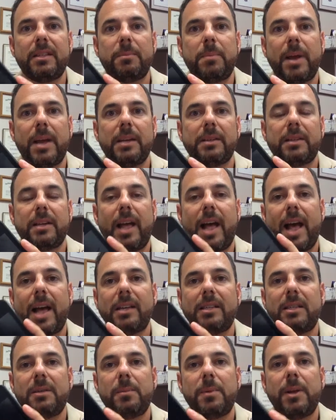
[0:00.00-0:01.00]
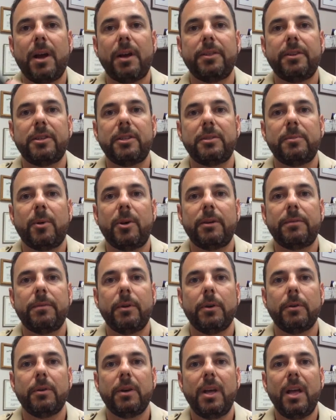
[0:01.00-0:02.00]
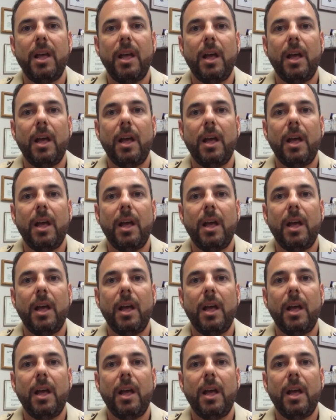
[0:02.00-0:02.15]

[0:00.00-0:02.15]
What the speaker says: space. It has to be on their smartphone.